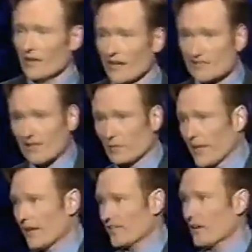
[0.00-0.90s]
it's like we
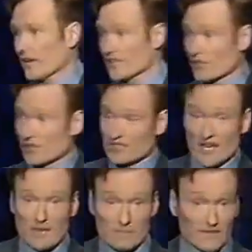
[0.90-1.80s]
have the audience on
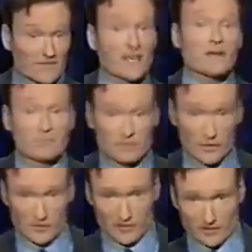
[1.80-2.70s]
tape and the tape
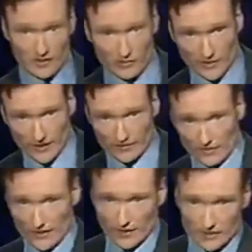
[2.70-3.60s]
broke. No, we have
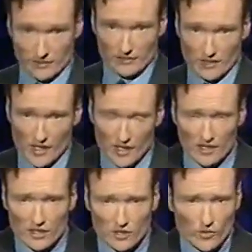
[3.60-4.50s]
a uh,
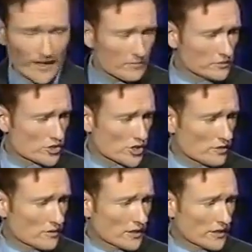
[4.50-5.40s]
incredible
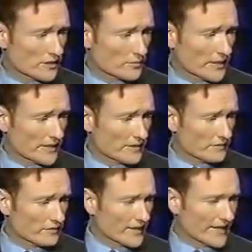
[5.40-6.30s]
show tonight. We
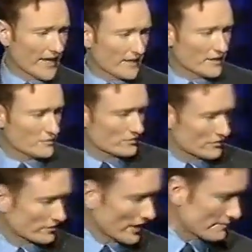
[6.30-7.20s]
have. I can't get used to
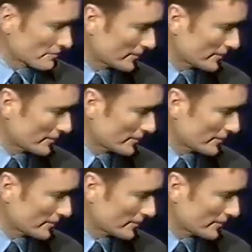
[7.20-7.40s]
this camera